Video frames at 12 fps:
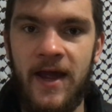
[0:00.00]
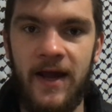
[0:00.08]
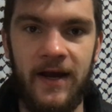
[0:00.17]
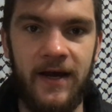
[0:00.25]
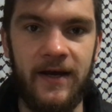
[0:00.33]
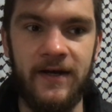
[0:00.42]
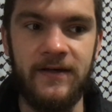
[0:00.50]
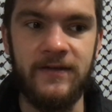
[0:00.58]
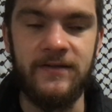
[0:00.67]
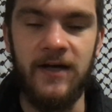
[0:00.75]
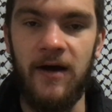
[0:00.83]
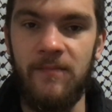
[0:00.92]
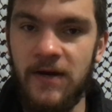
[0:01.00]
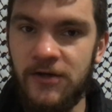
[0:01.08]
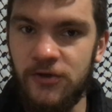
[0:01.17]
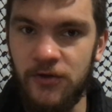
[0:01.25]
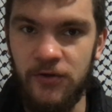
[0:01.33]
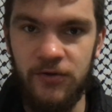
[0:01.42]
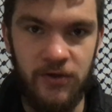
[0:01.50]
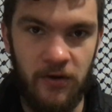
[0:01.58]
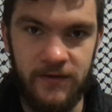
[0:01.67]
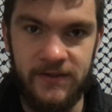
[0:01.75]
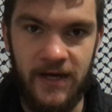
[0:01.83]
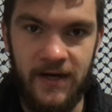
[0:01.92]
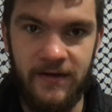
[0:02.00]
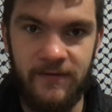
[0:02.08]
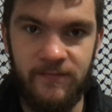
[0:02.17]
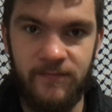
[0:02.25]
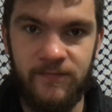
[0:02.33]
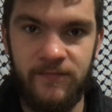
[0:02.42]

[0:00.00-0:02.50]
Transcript: and make sure you don't sign it.